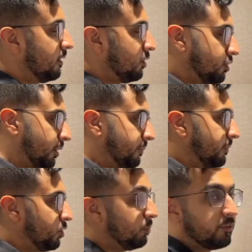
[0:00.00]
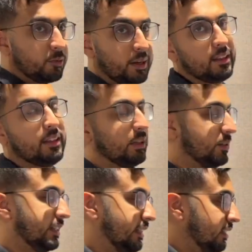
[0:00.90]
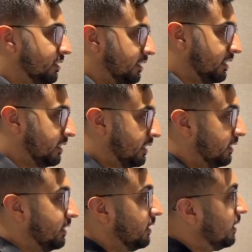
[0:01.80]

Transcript: So some of you might think that was tedious and easy,